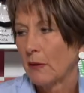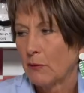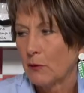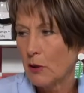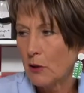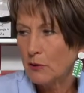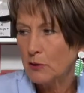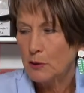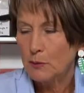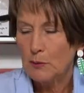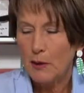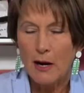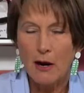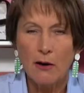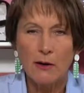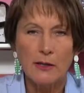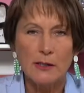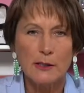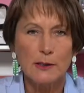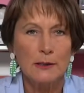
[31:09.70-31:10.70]
close to my
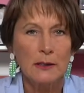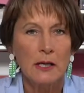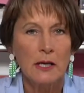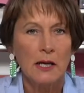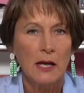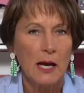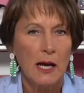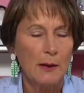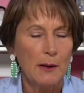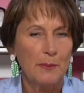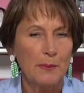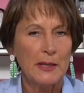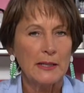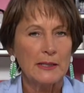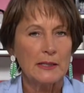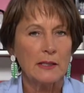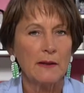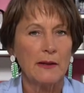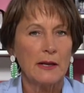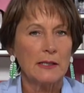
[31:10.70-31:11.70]
heart is kind of
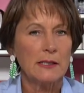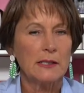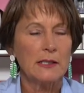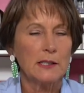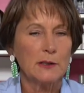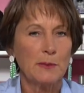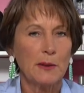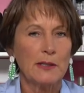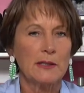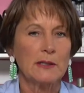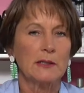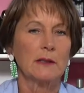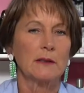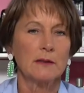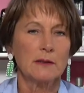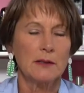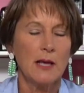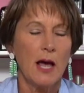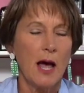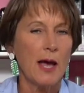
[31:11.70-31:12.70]
based on that six by six
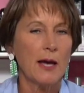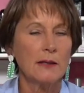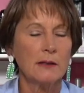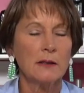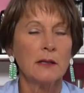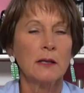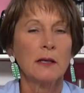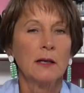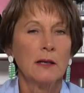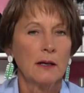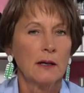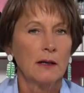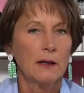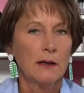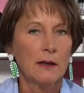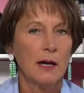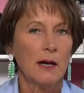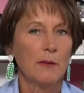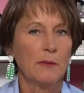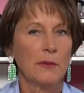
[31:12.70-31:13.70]
size.
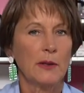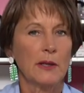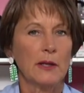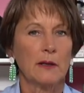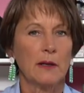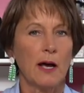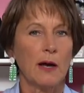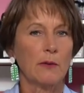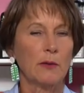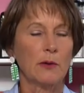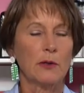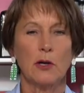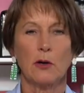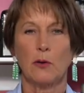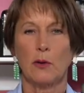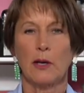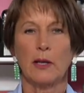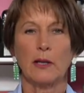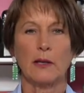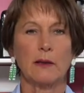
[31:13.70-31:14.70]
Um, then I would
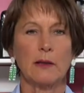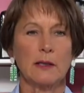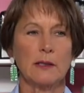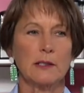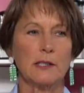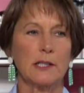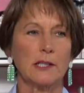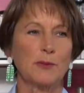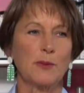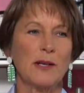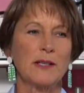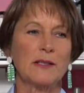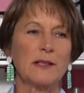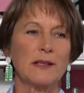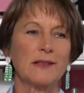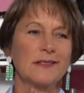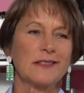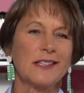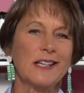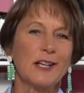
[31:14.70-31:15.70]
go anything six by
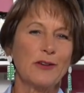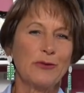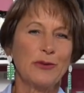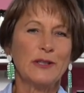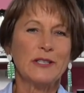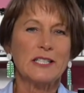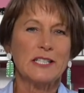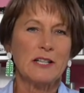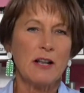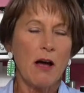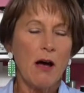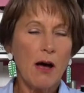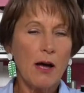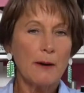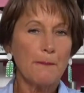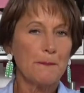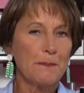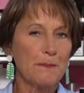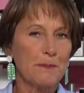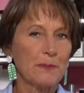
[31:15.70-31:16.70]
six. If it's
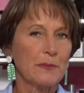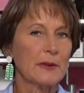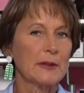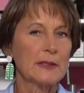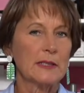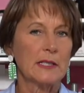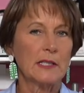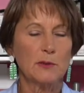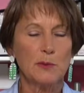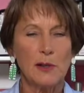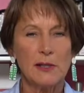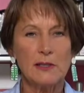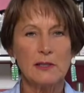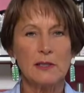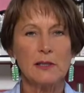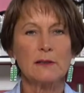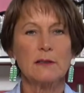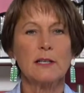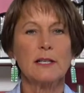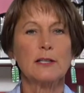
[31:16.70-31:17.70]
not six by
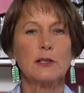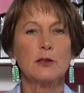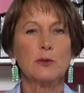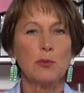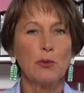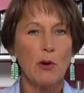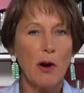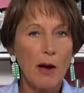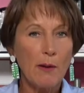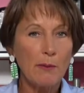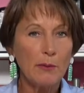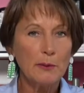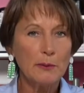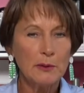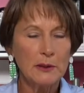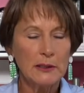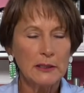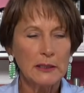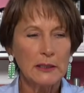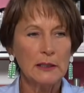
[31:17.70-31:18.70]
six, it's
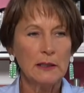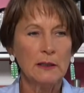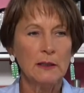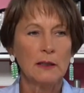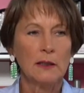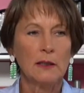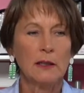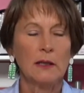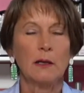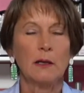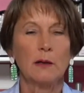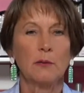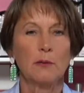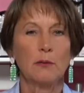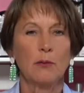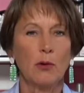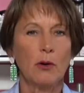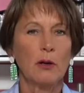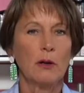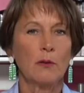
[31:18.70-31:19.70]
probably
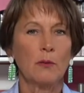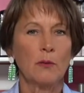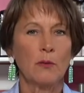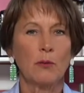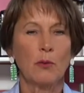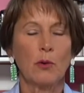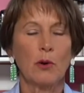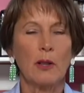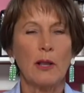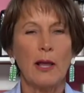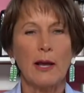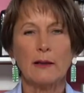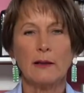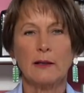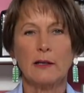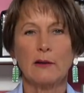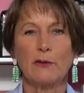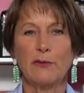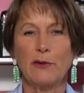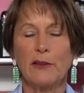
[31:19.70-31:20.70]
more more
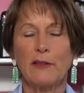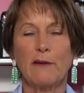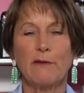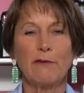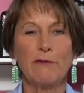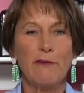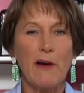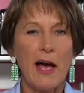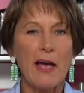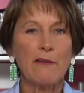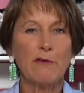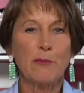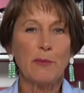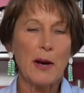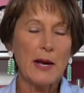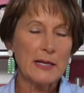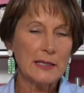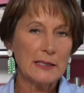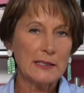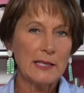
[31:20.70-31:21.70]
likely to fit the five
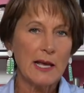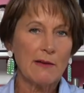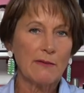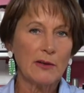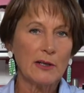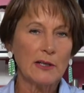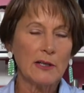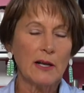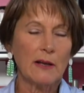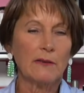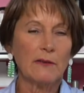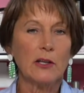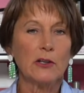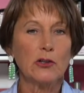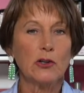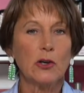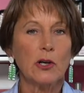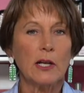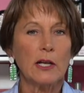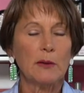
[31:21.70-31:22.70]
by seven, and then
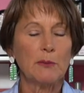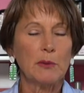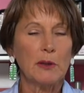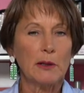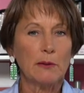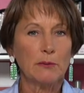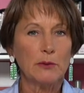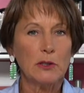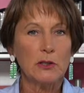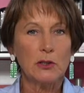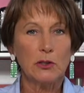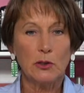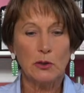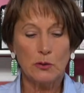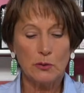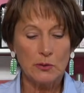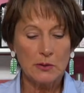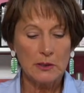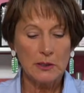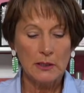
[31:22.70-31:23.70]
you're going to be able to
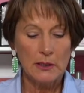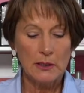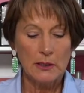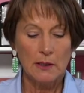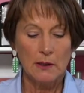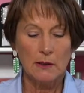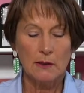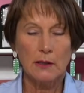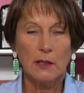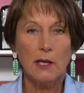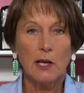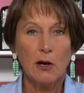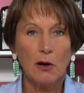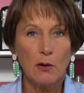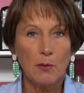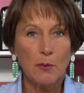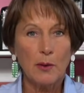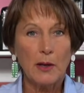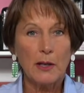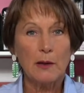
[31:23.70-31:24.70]
use the
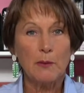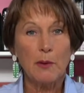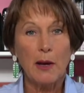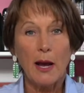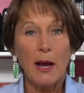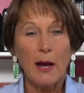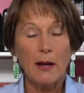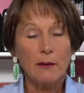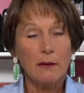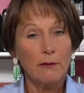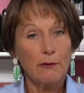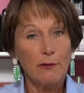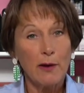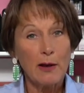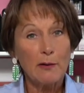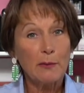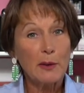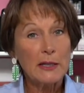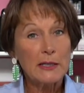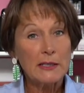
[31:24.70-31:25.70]
Karen Buddy bag, the
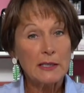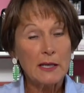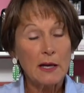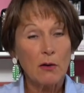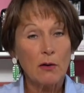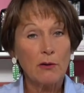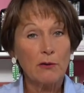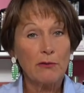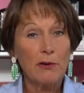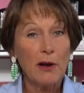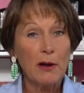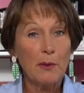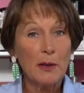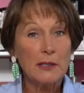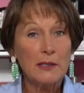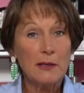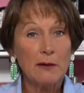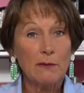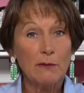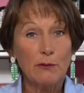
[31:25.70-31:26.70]
five by se- or the five by
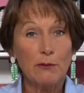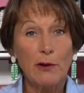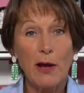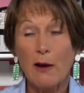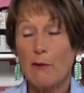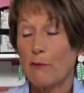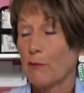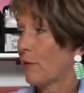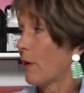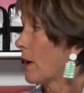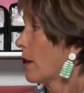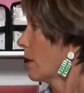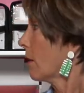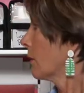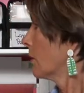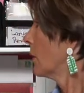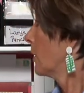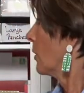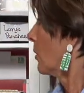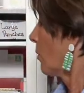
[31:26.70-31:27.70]
seven Fab file